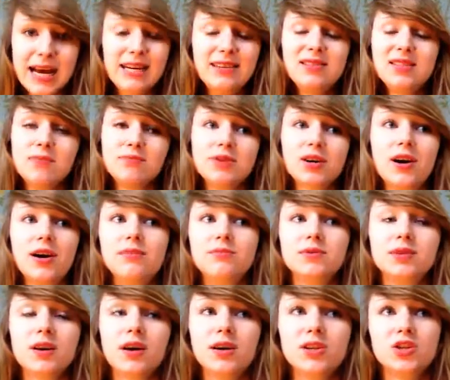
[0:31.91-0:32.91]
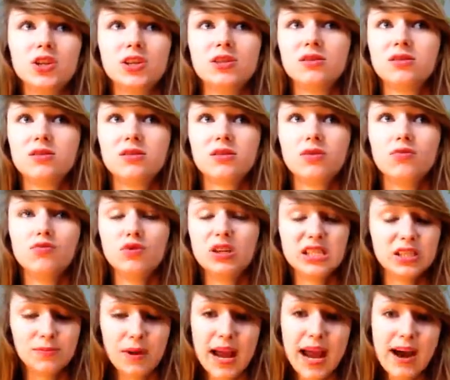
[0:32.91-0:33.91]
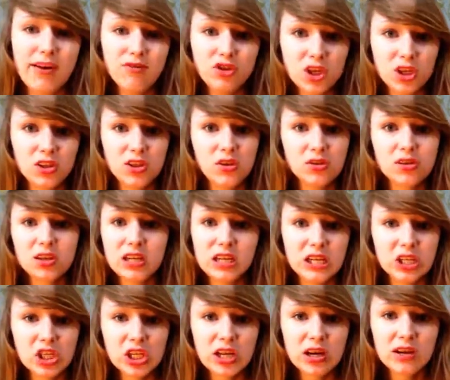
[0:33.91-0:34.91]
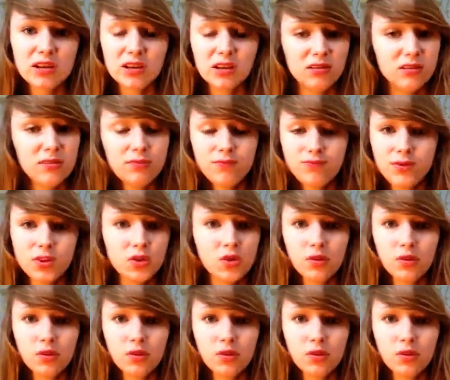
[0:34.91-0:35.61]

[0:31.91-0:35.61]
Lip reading: And sometimes I just rinse my hair and just use conditioner and